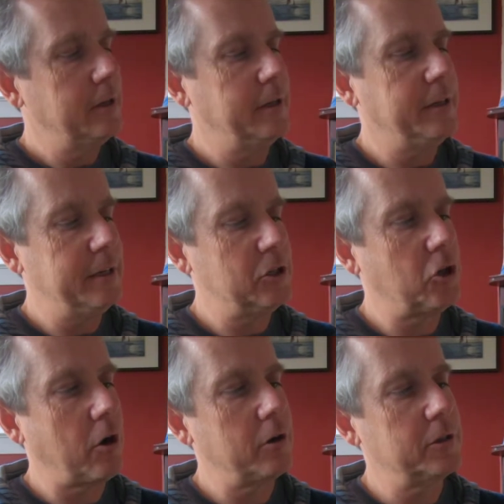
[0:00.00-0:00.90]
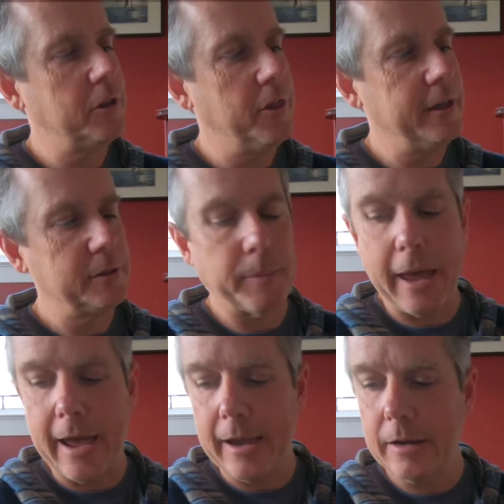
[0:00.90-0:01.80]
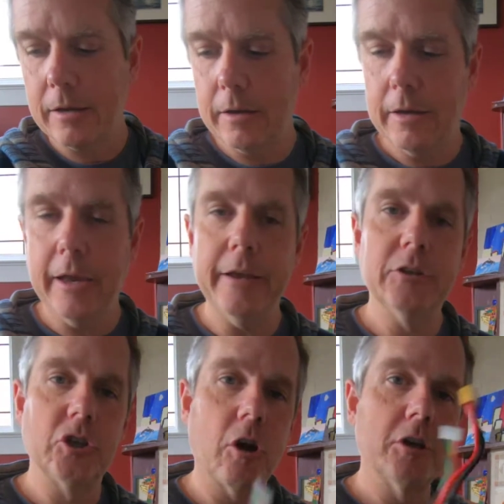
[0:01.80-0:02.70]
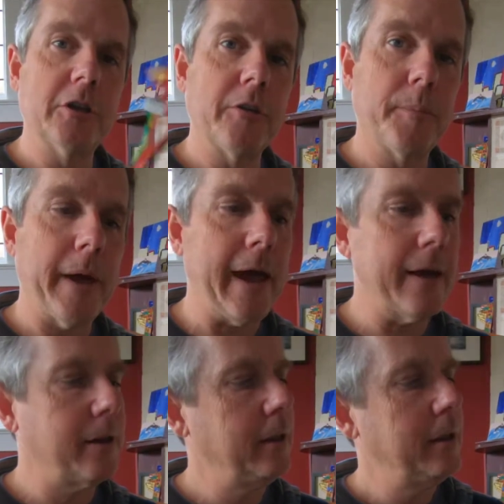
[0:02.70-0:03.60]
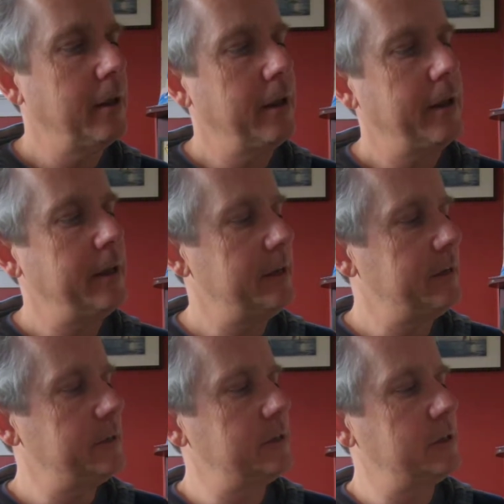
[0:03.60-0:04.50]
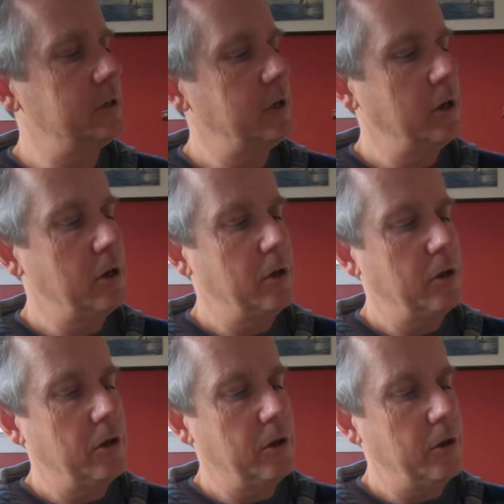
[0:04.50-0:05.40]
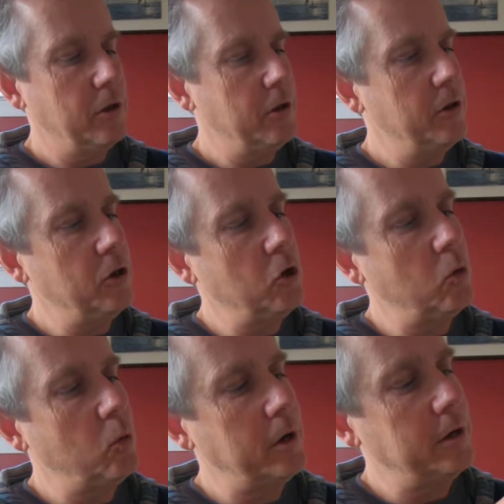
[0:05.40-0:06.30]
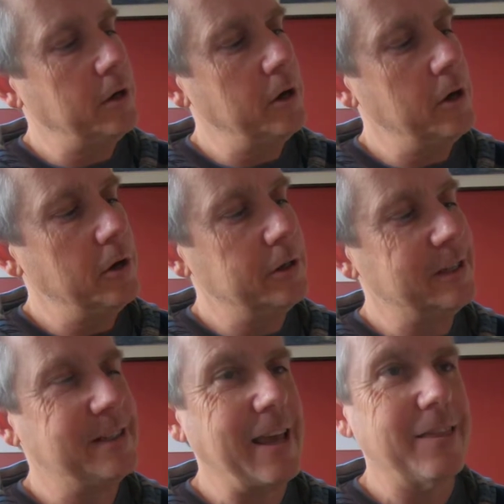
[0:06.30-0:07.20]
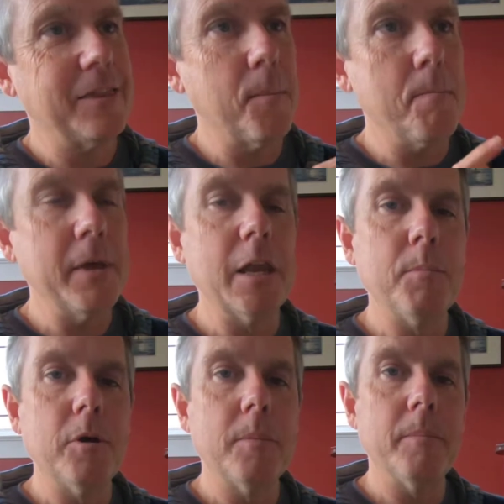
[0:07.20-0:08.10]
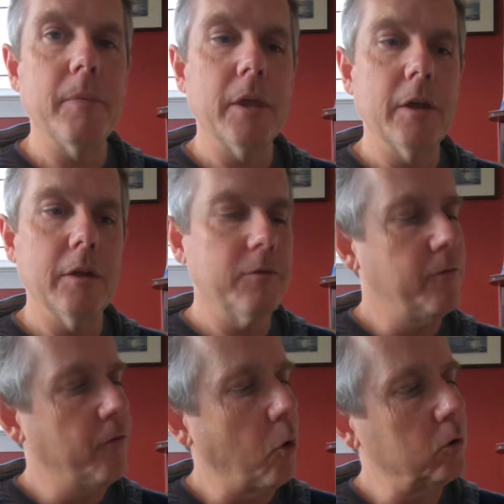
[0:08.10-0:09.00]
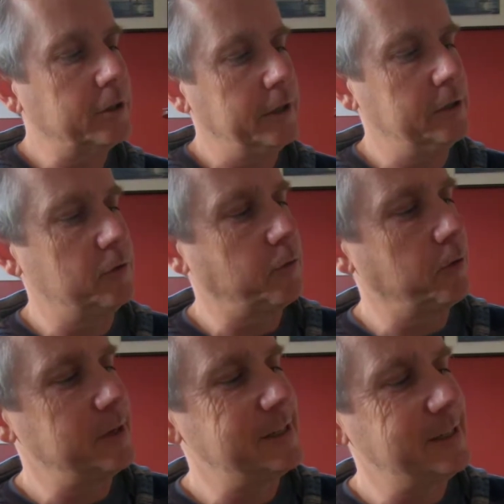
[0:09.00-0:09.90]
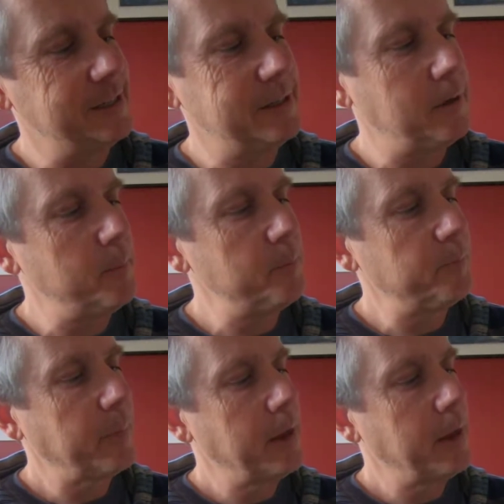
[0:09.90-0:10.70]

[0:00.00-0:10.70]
discharge this pack and charge another pack is you would set the minimum voltage for the system,